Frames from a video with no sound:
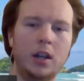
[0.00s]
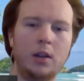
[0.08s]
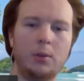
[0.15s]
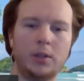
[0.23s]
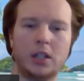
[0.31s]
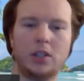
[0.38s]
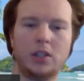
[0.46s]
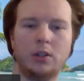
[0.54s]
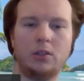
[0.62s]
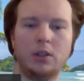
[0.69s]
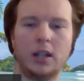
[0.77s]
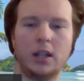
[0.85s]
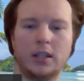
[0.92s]
which I showed
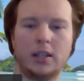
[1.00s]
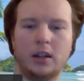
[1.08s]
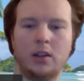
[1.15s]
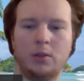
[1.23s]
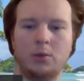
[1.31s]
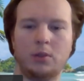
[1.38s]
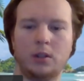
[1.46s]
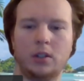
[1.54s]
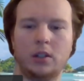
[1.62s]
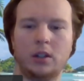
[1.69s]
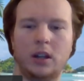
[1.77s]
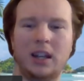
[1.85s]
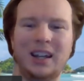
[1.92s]
you guys how to do earlier.